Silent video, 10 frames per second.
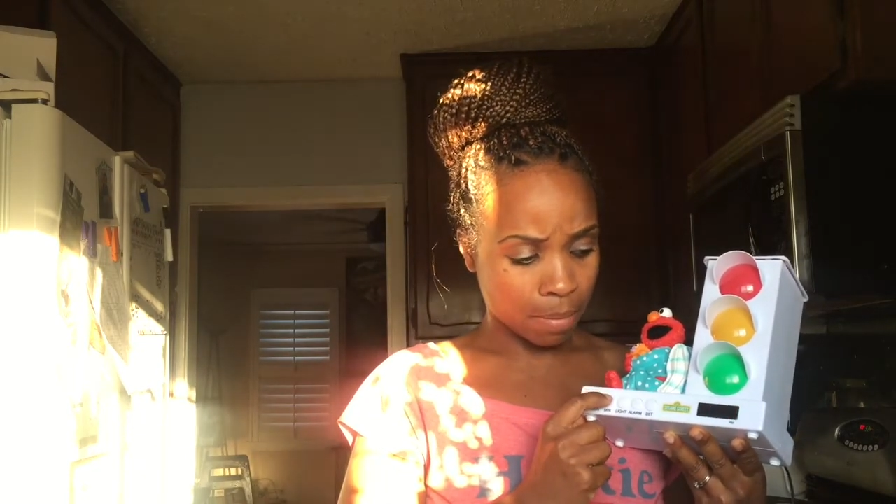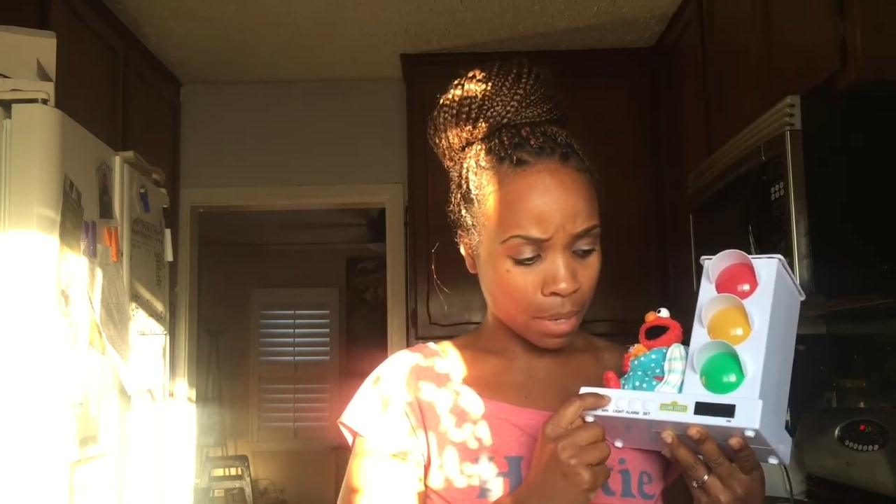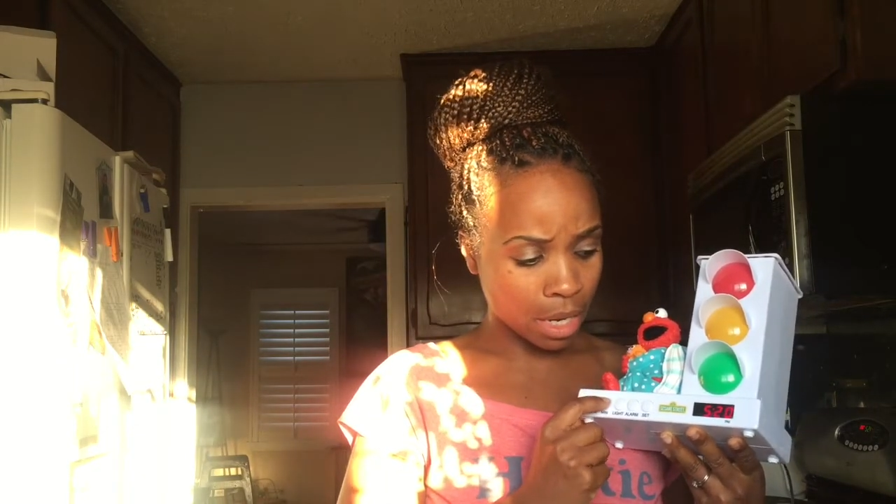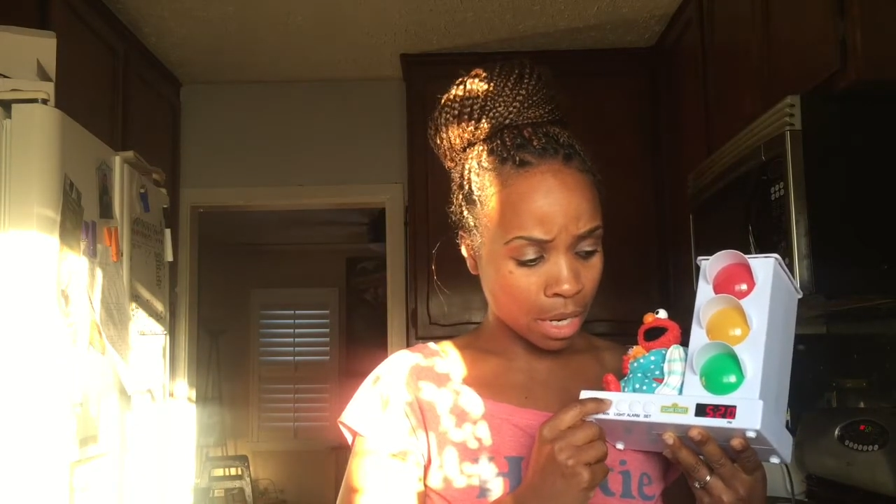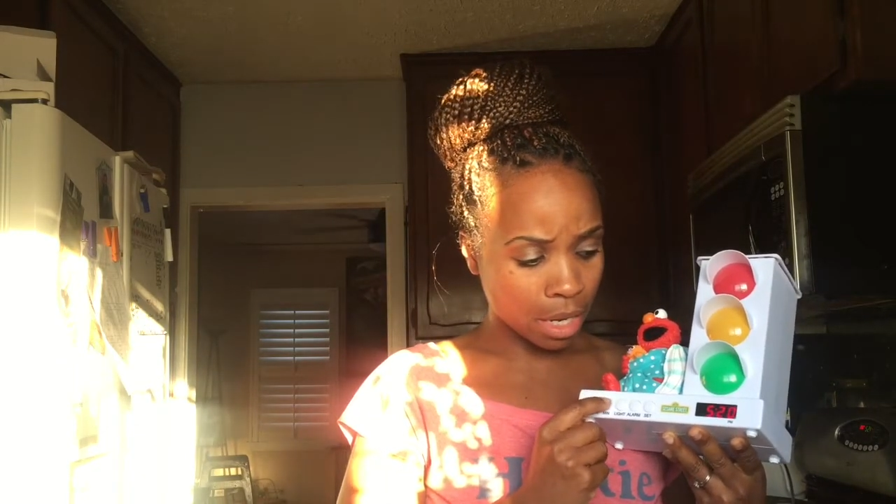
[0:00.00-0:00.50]

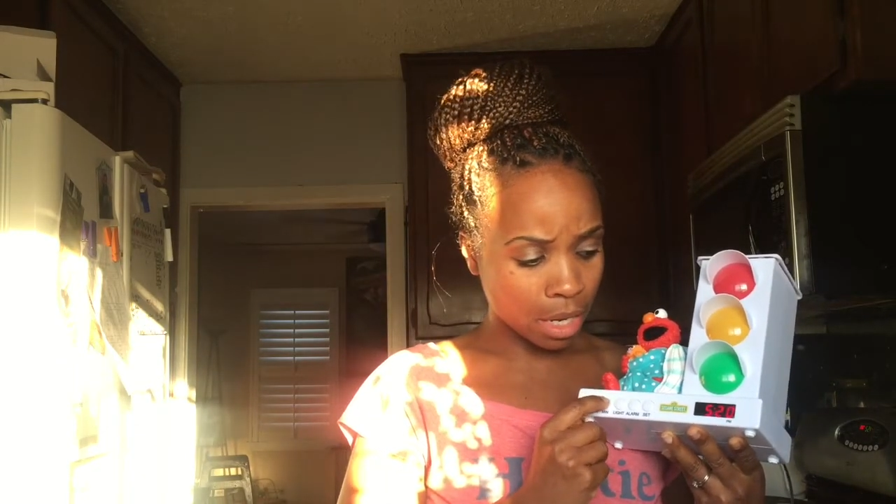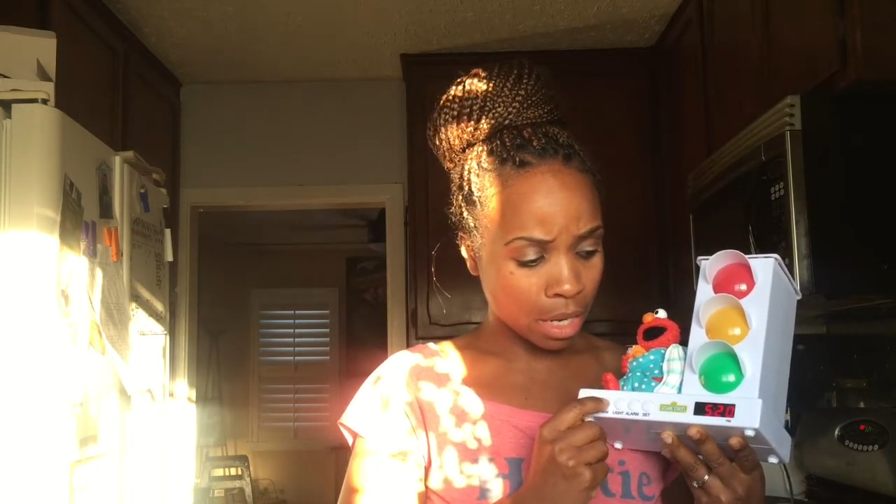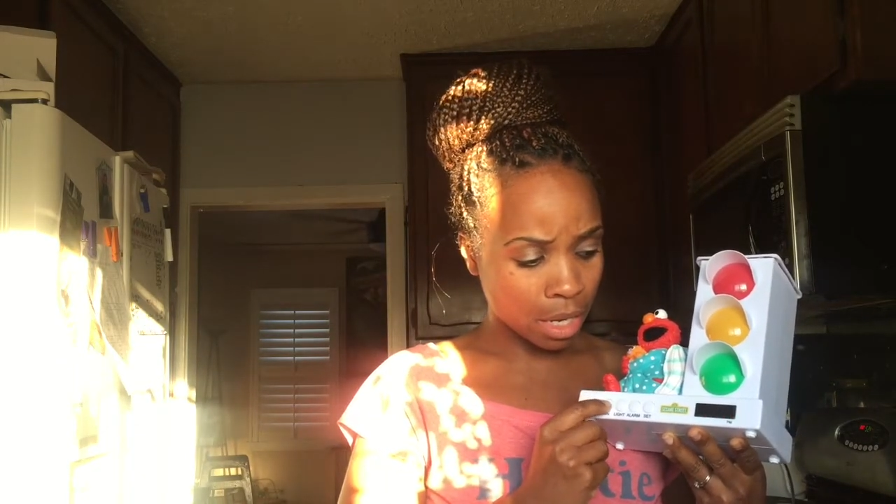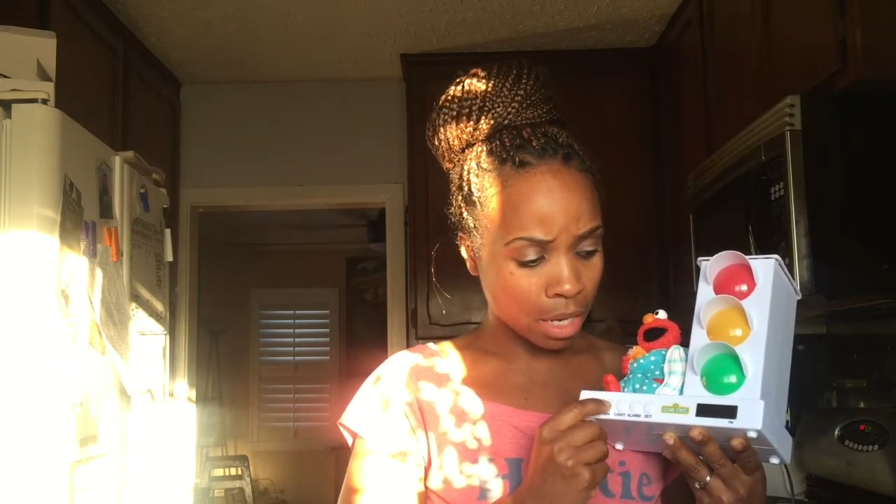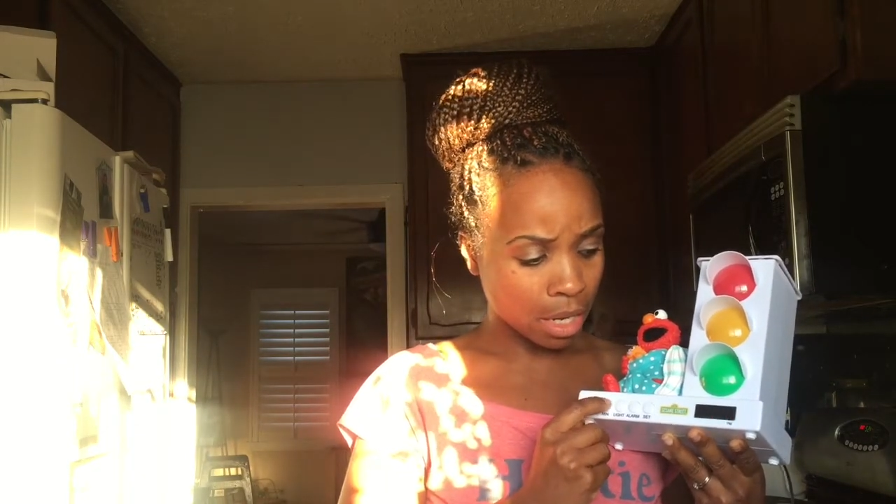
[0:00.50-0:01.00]
minute,
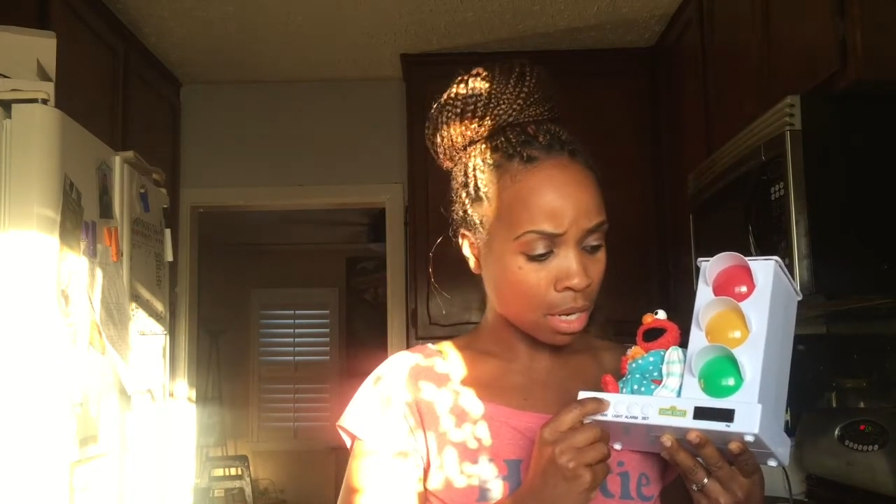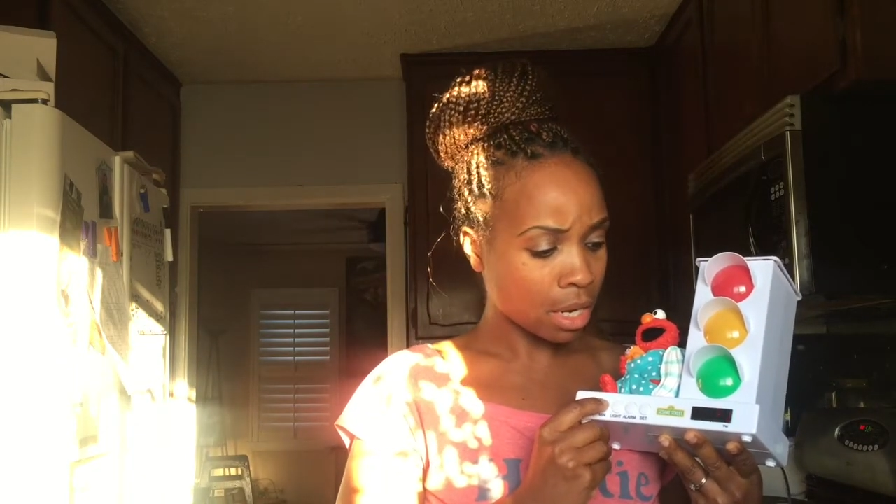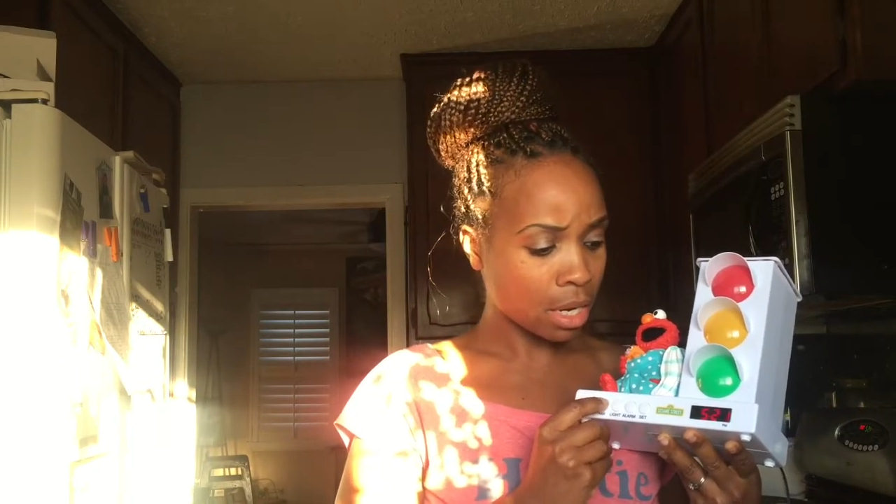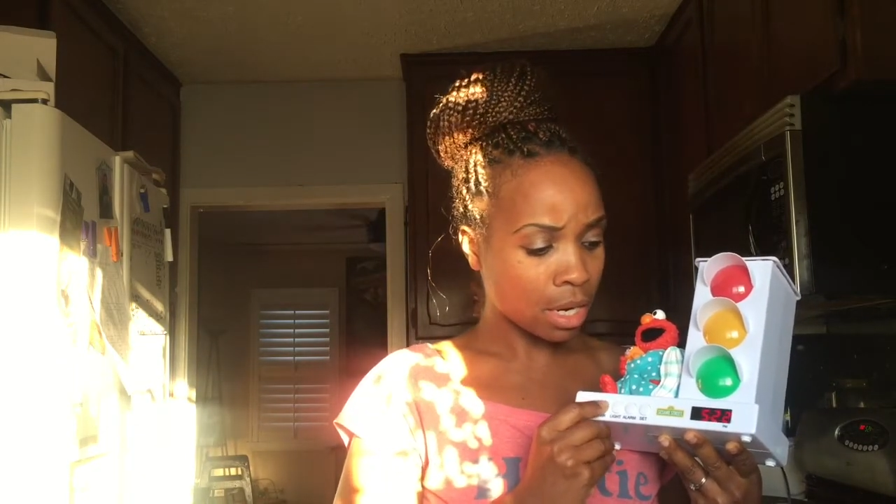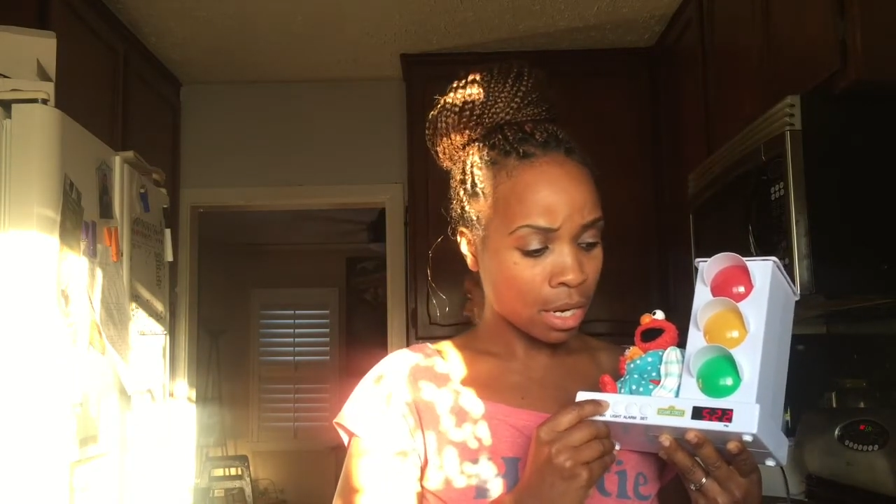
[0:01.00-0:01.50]

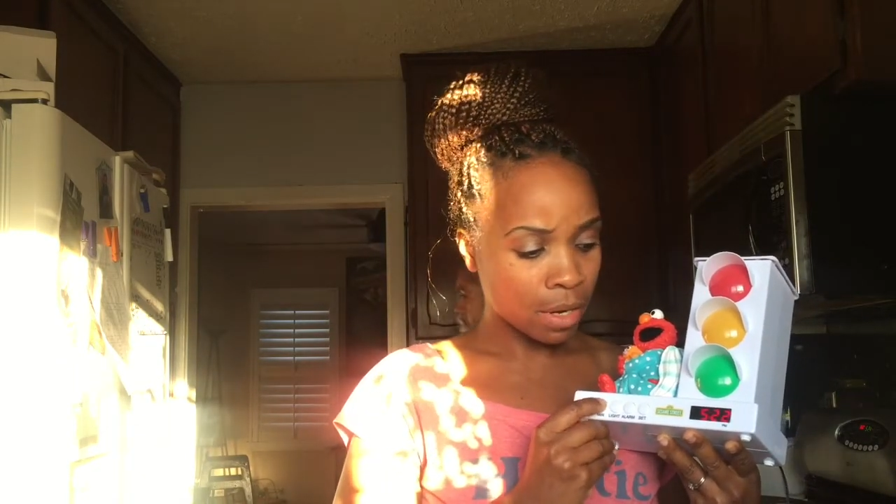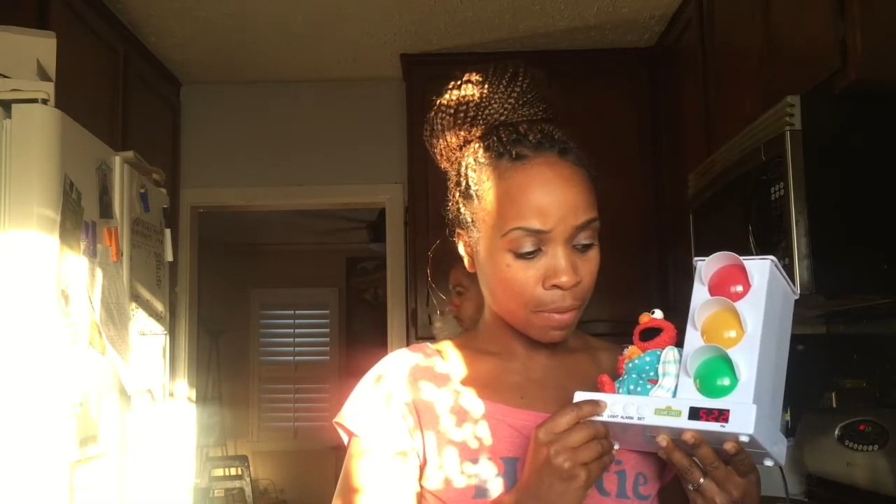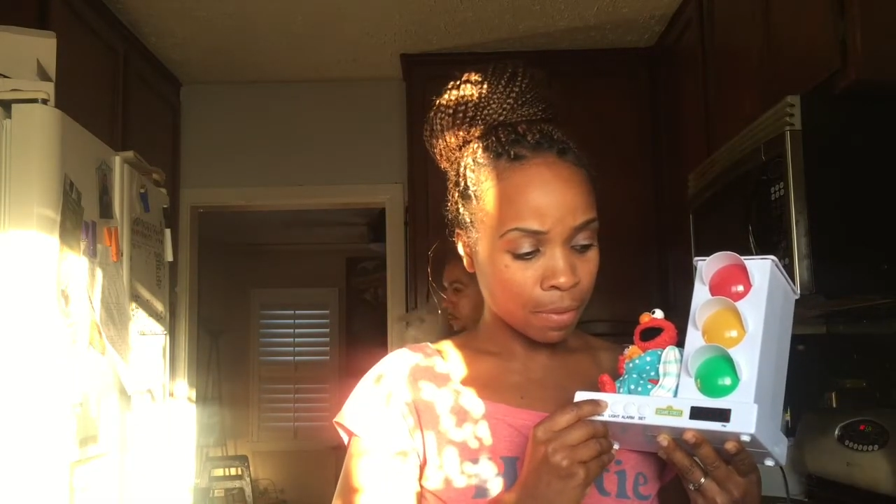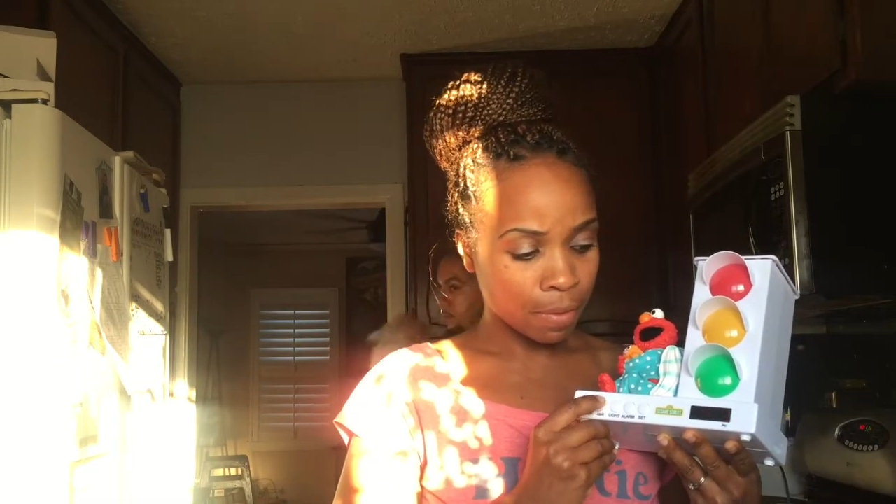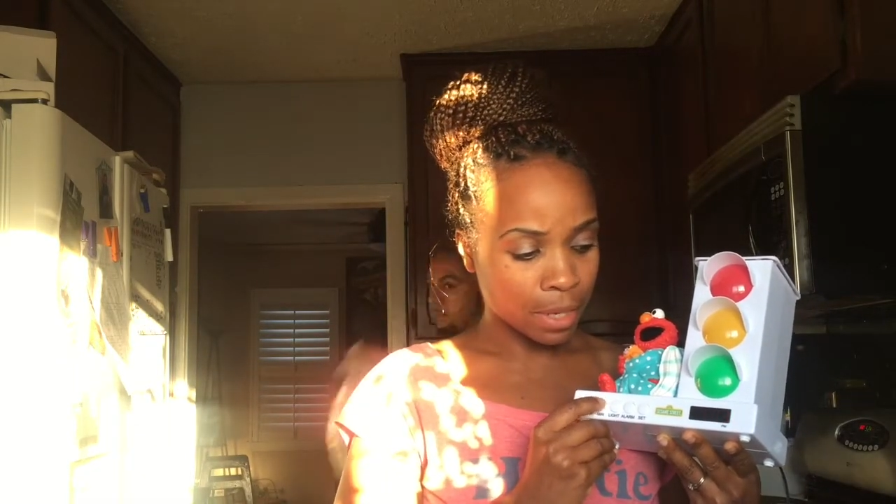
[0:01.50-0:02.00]

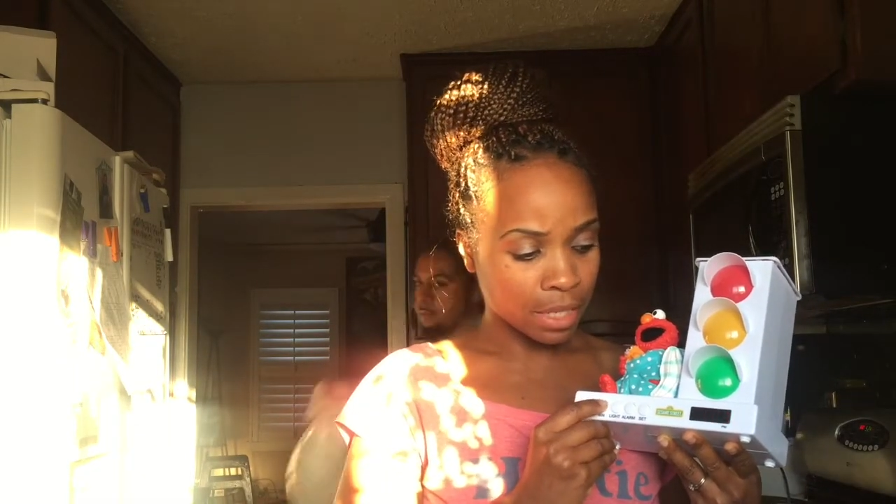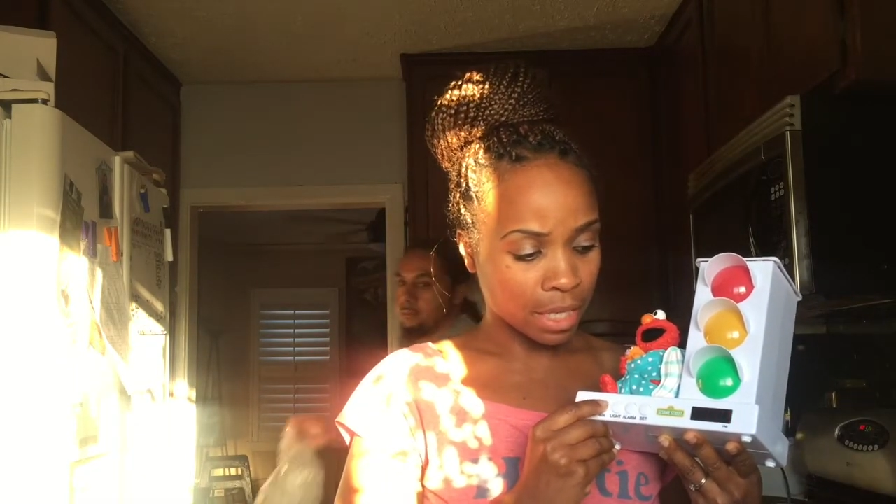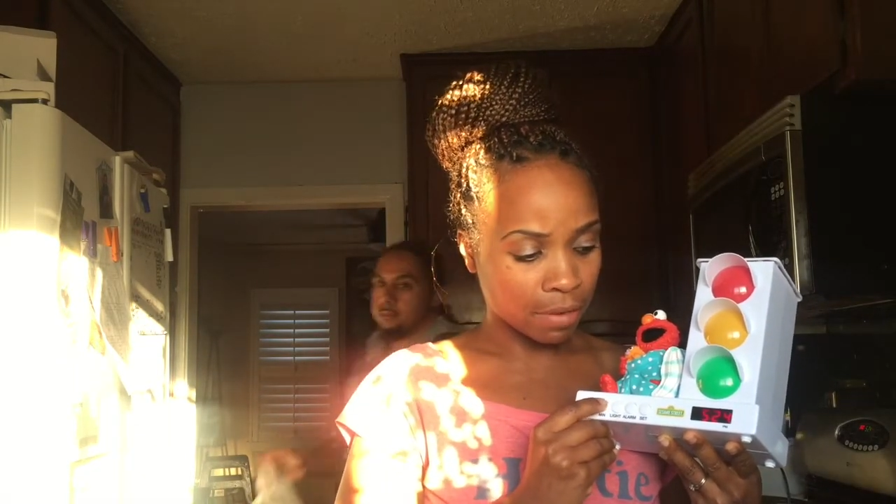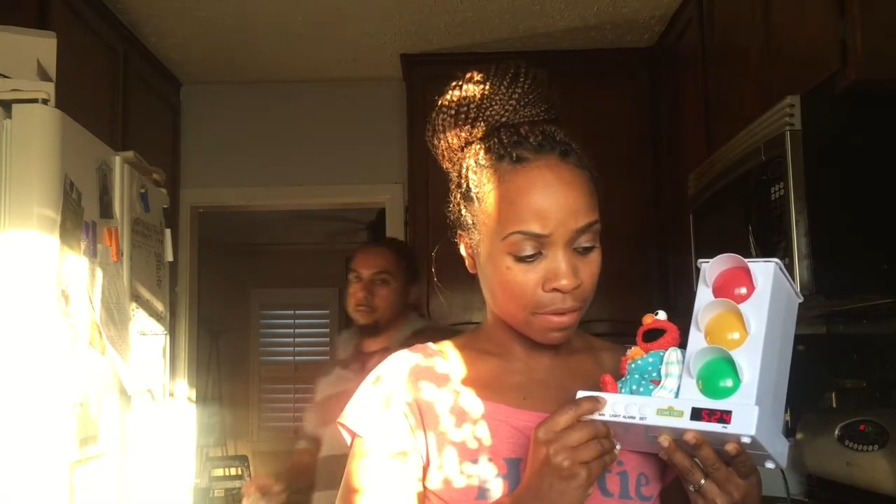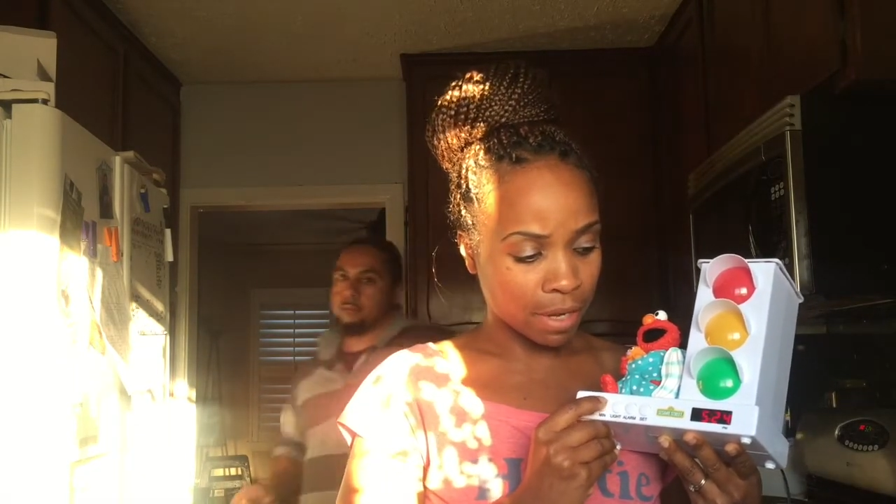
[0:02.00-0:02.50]
what'd I say,